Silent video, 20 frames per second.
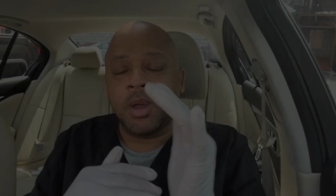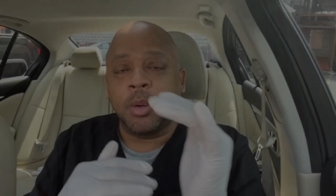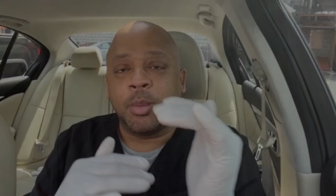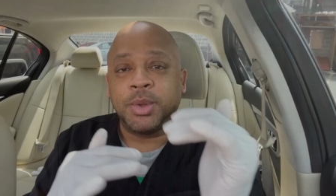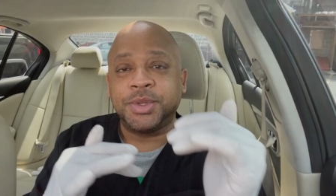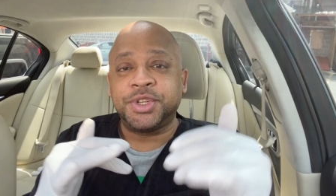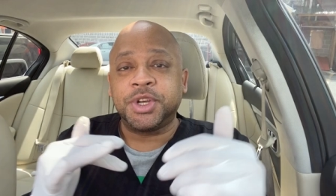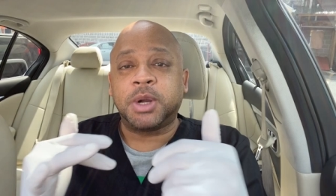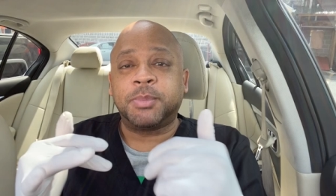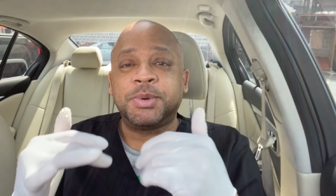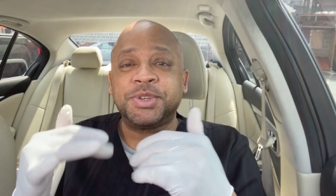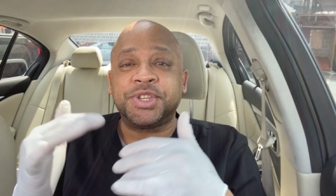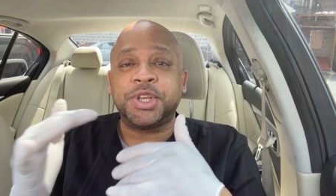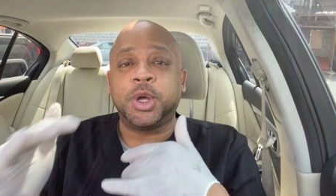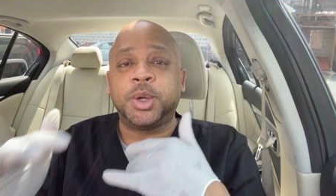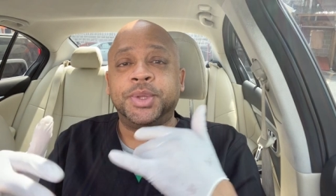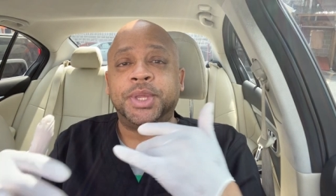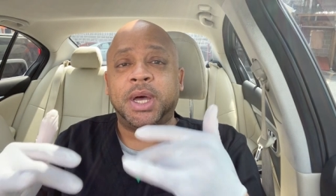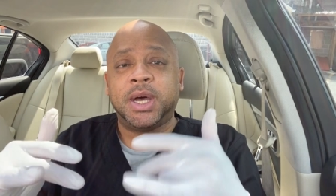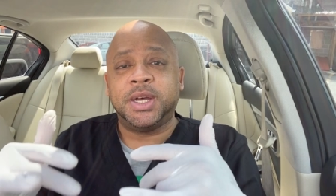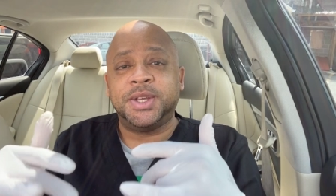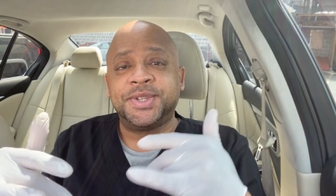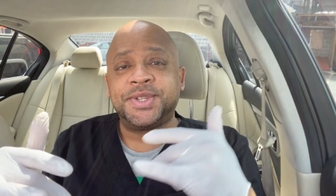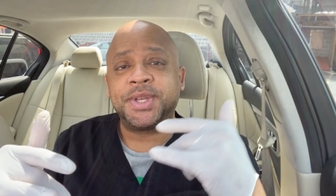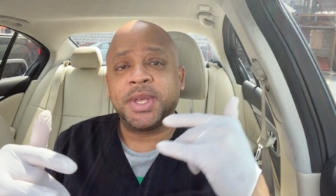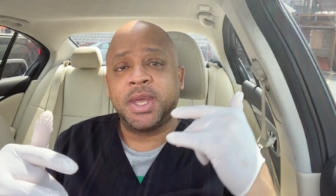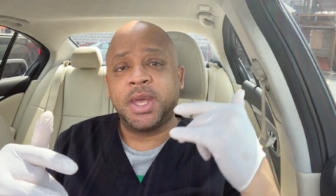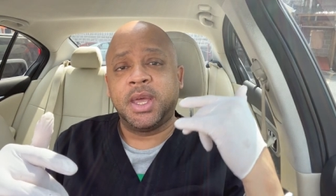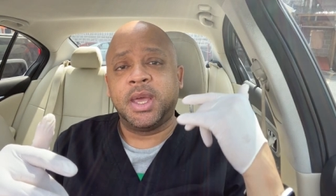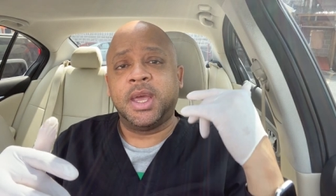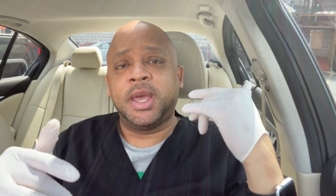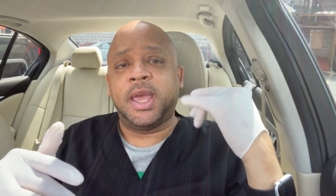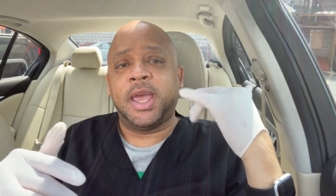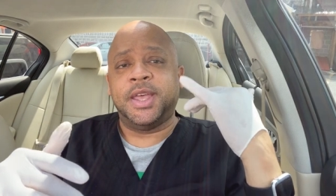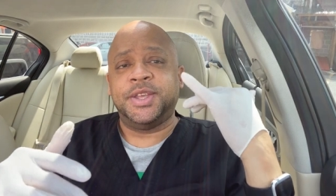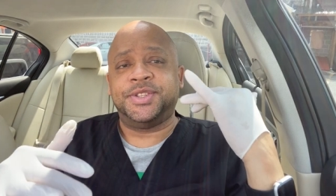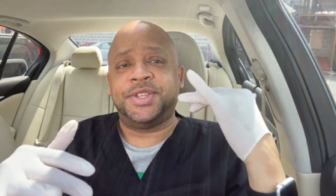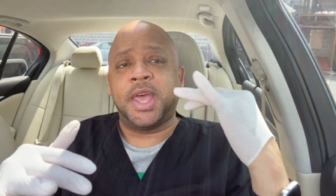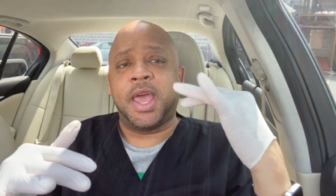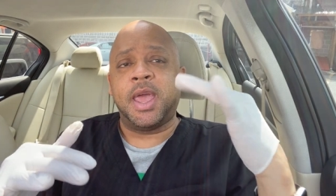What Terra Brasil does
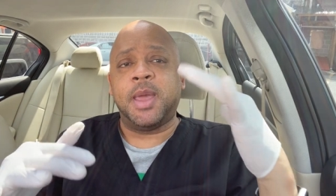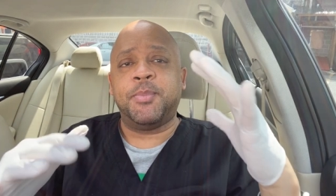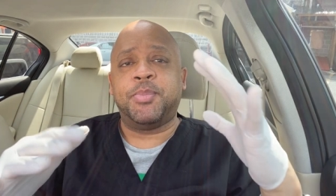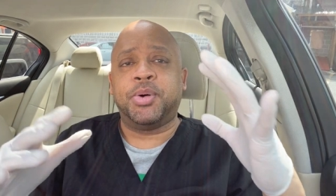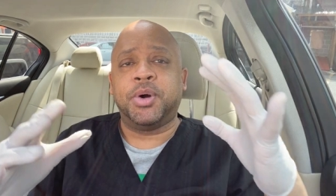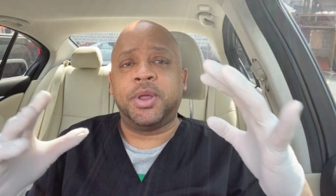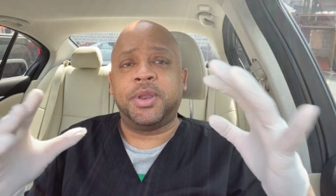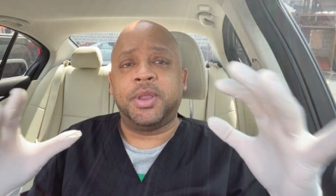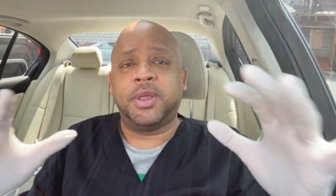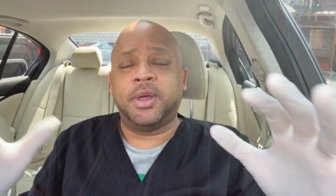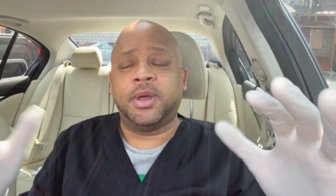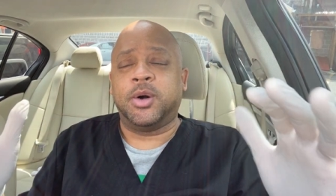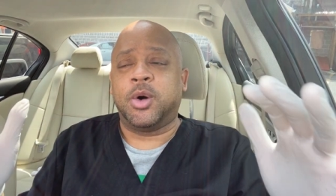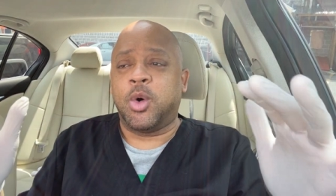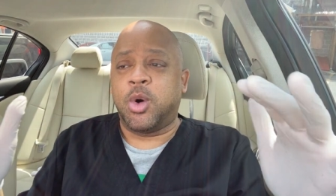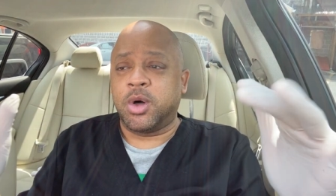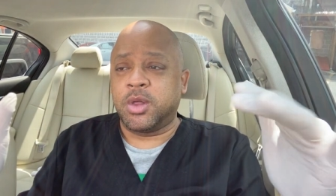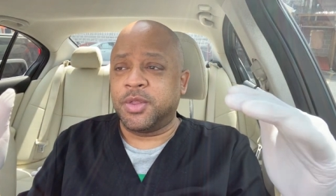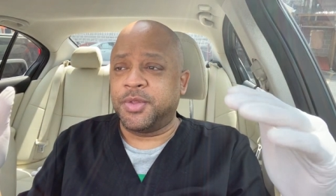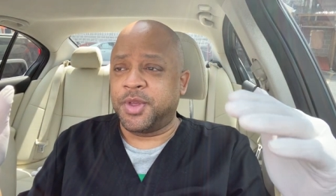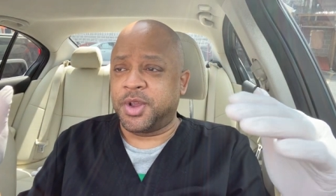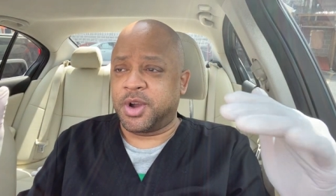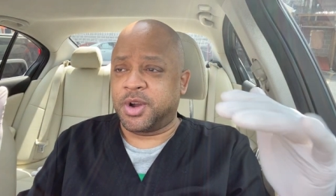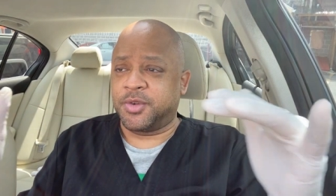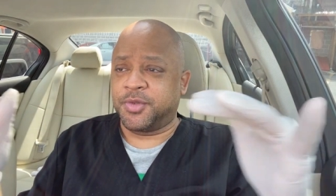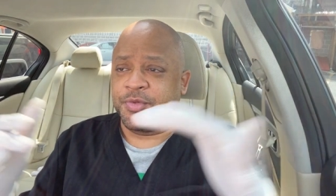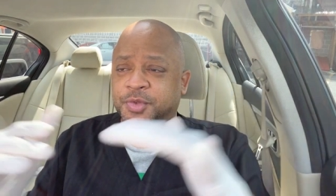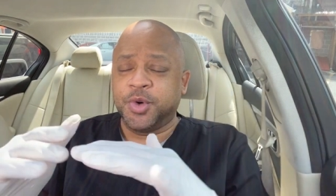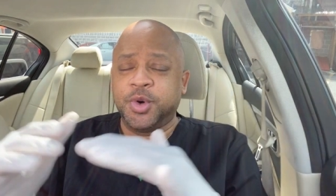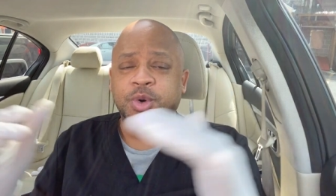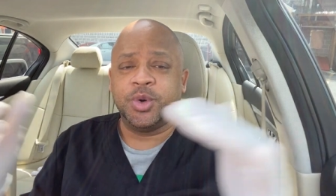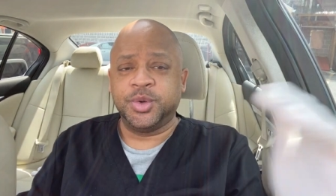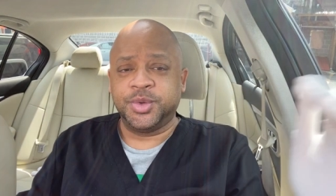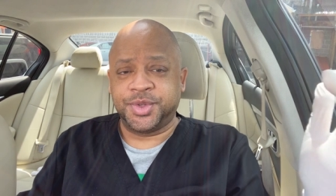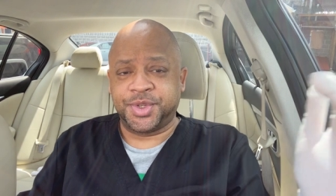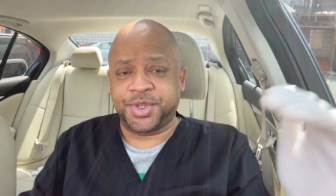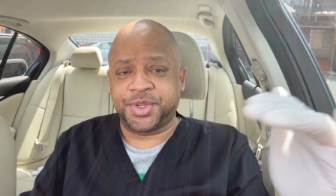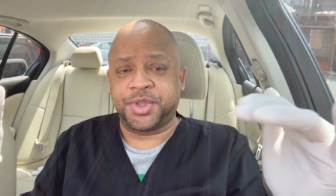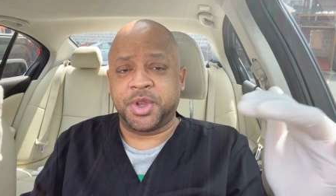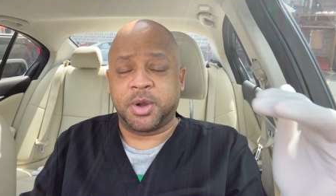is they put all their
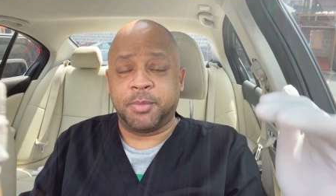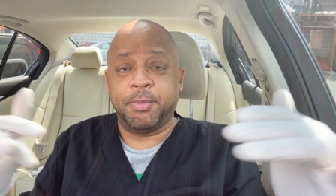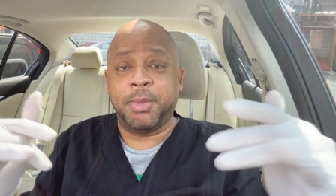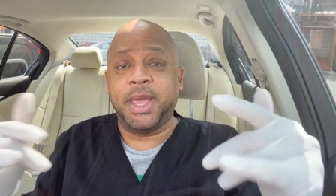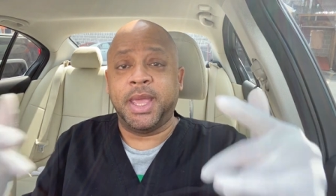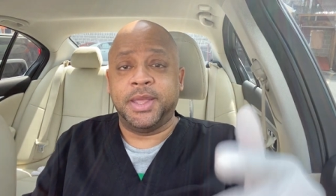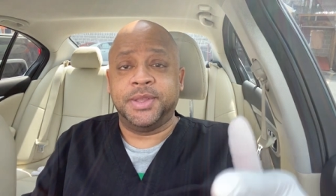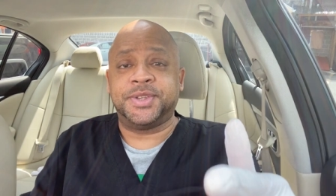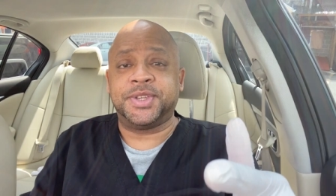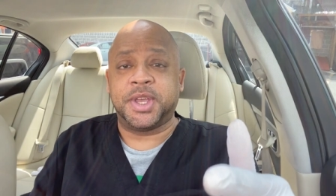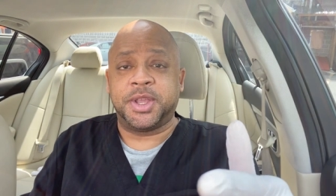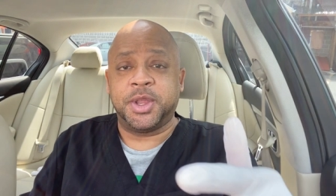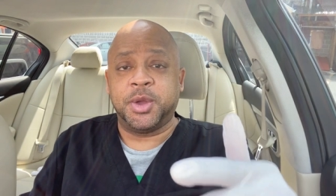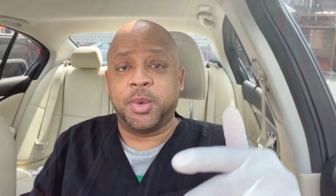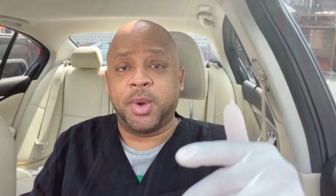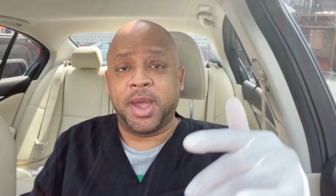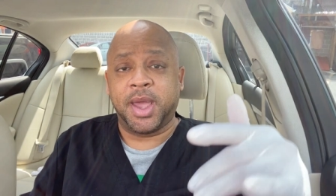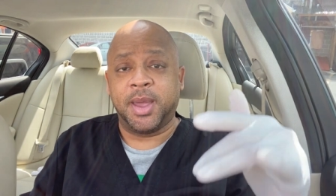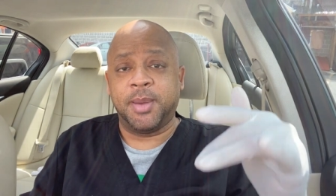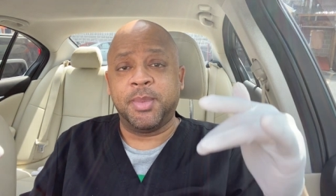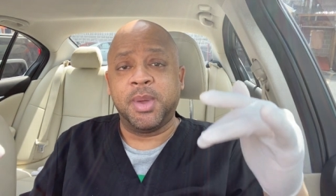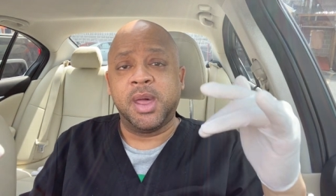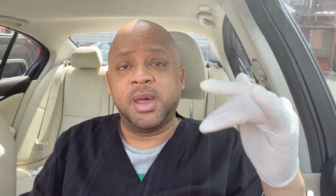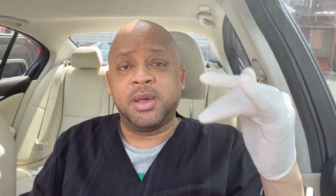foods, their meats anyway,